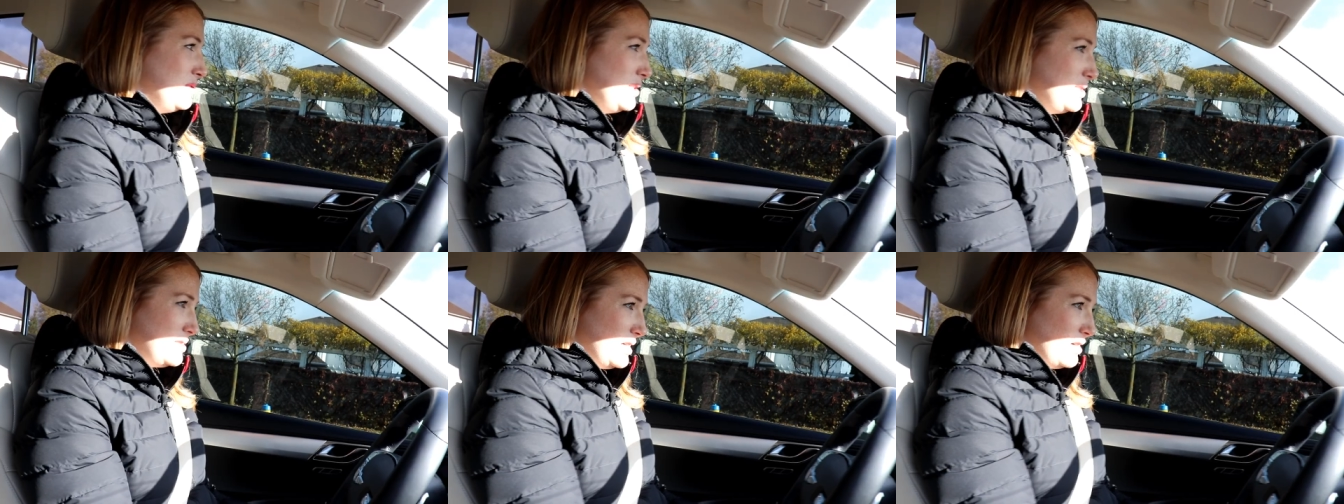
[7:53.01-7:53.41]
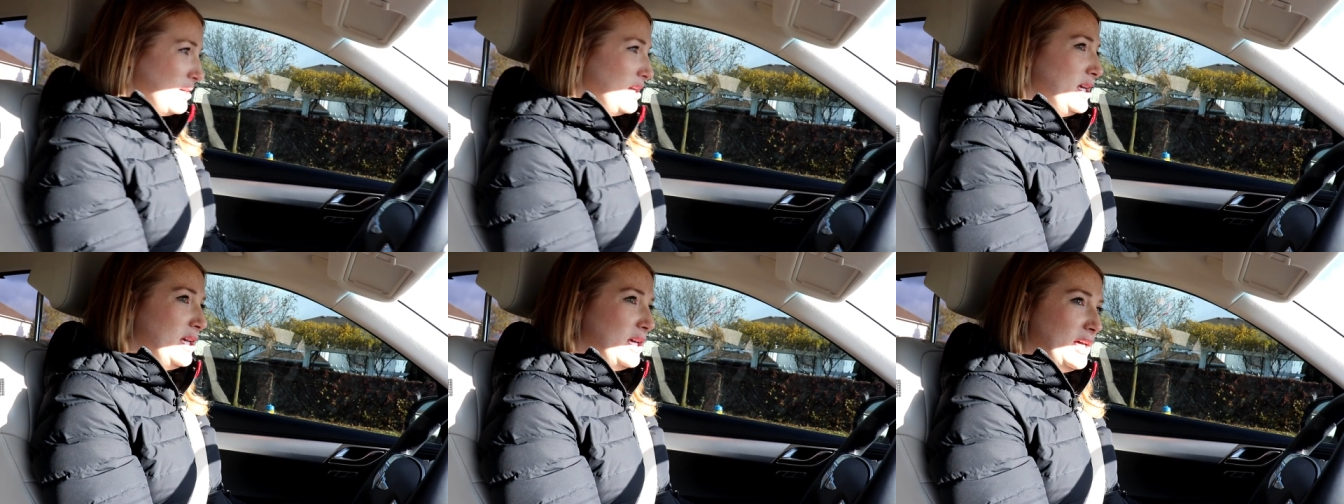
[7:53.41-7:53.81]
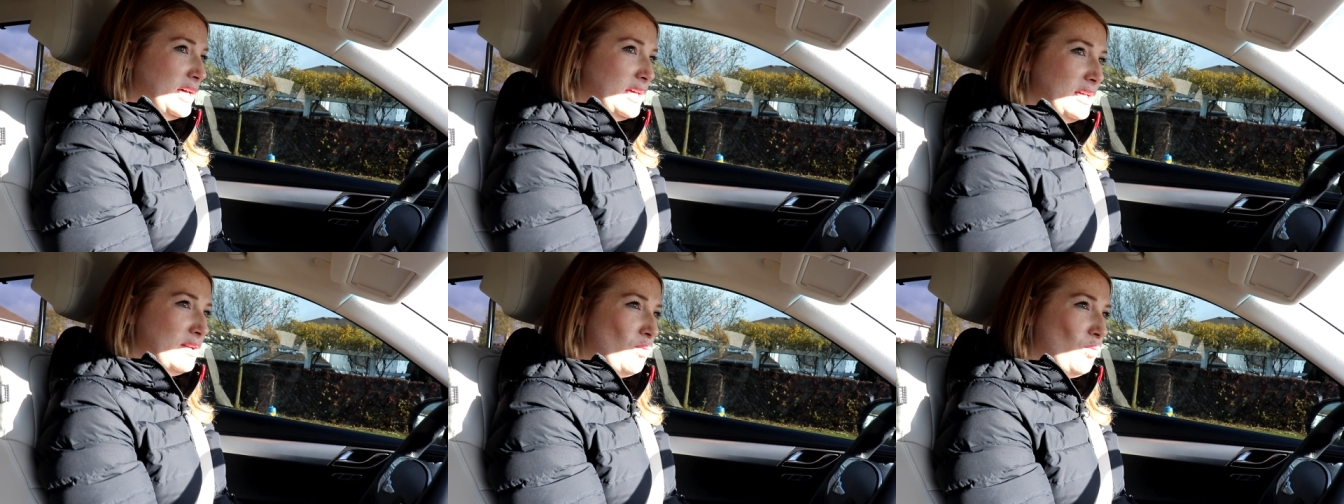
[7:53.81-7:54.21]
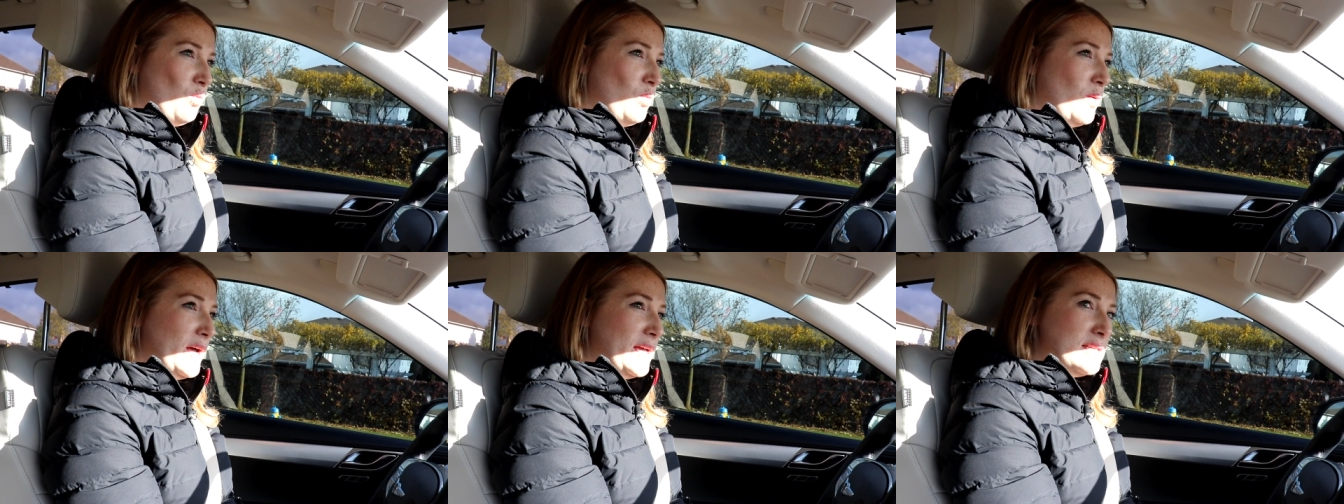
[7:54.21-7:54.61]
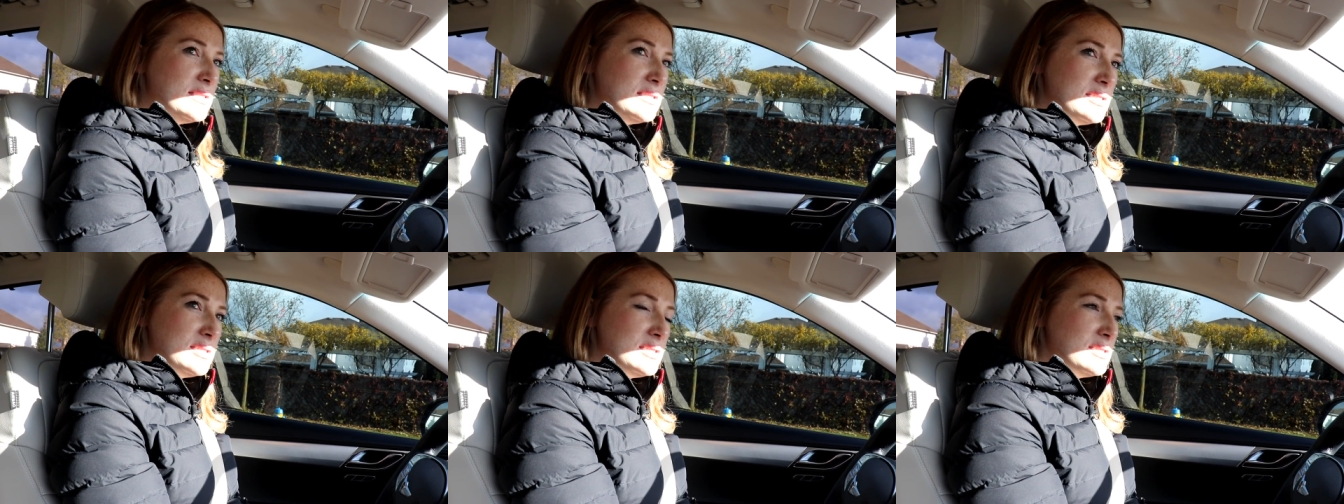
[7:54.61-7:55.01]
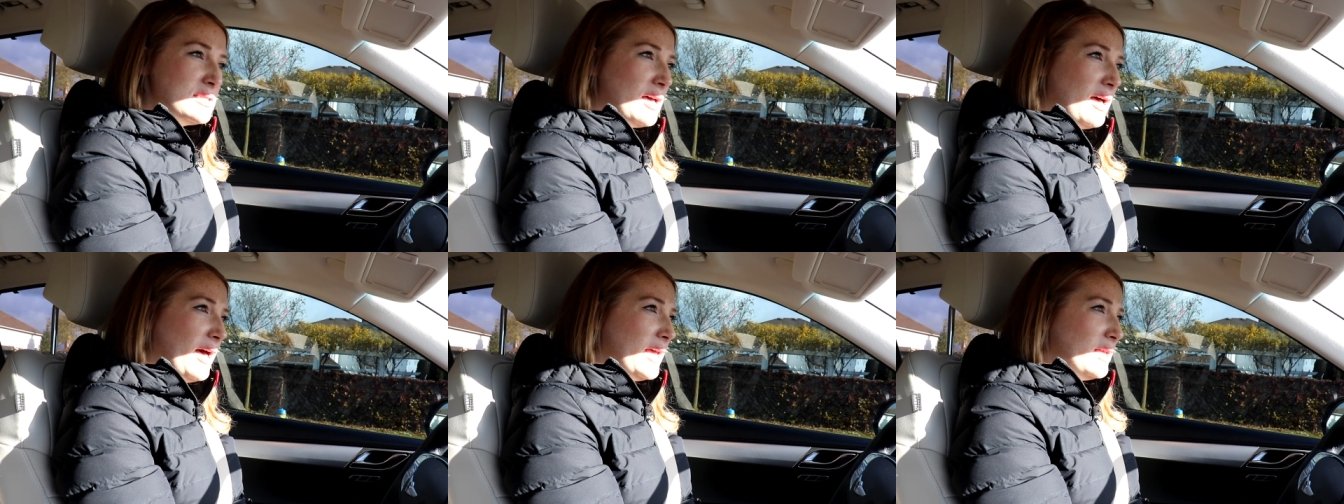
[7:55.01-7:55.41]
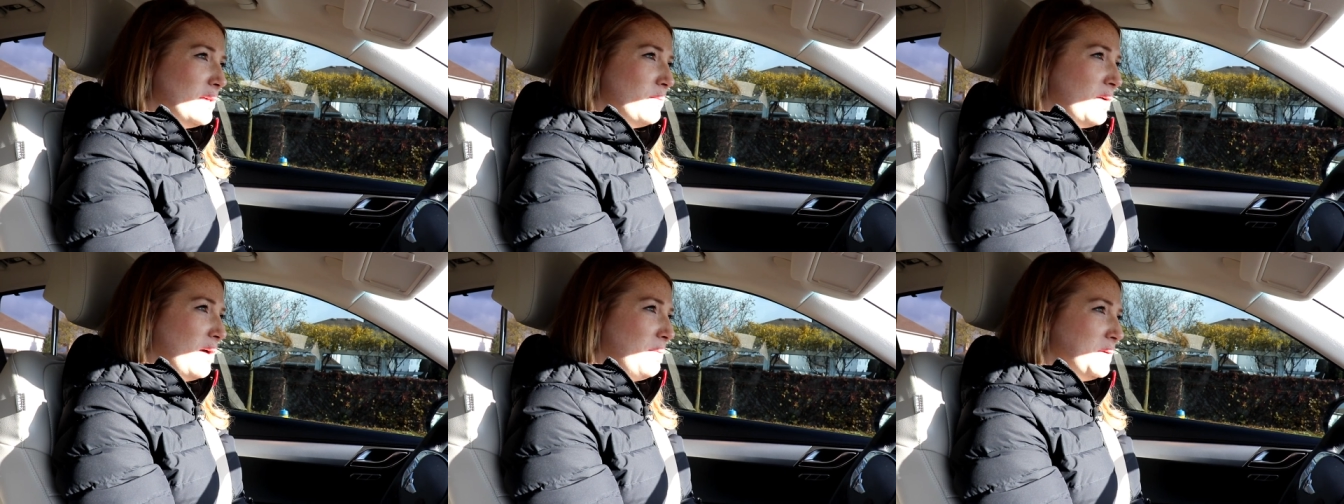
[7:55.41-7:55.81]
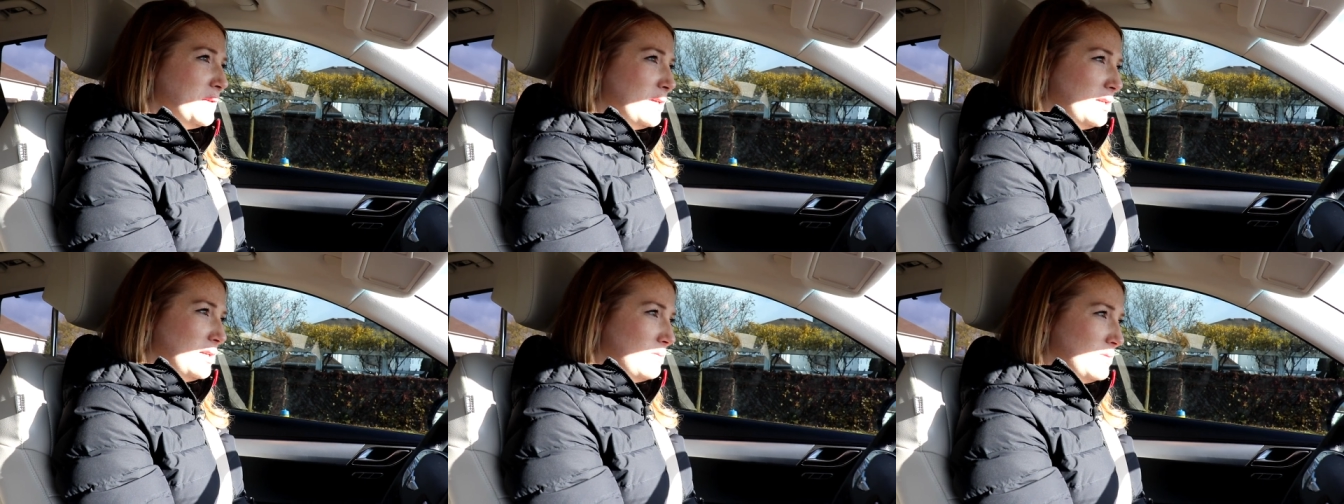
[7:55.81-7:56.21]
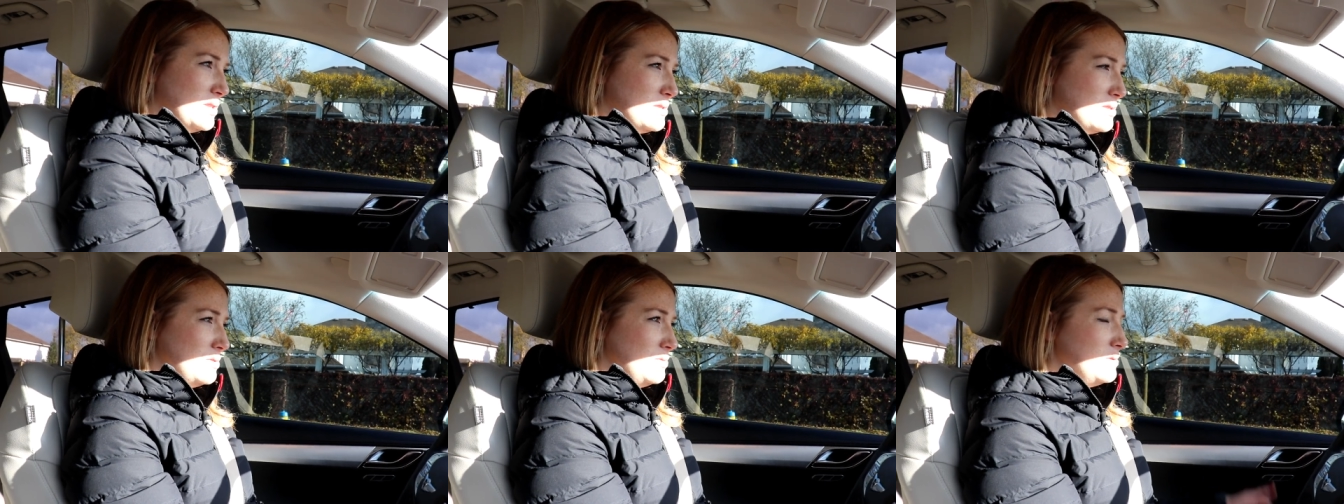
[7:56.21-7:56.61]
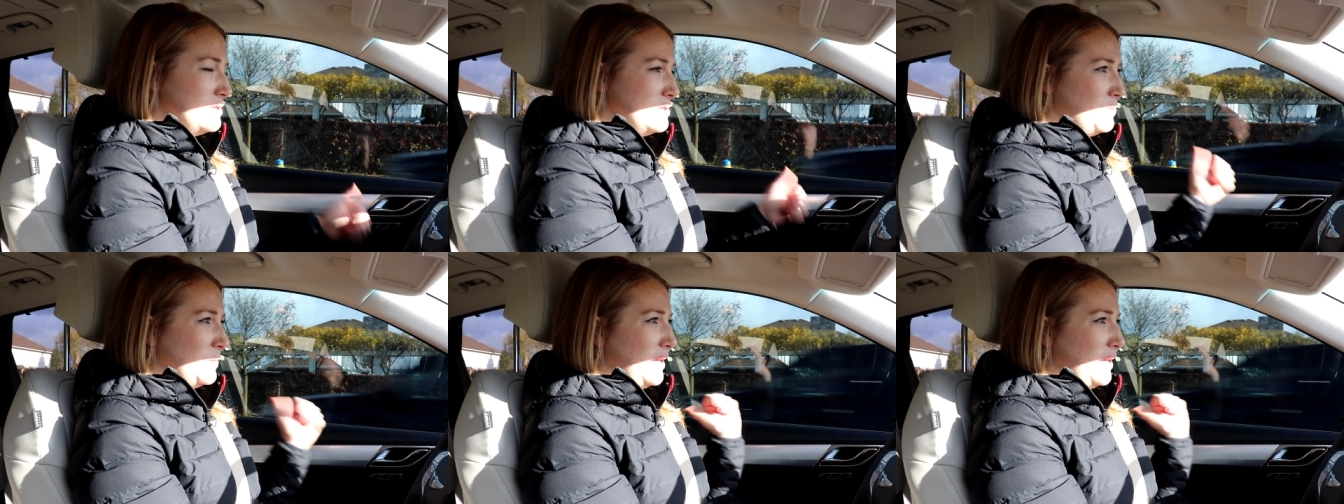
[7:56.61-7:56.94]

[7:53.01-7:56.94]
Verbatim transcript: this area was highly populated with students,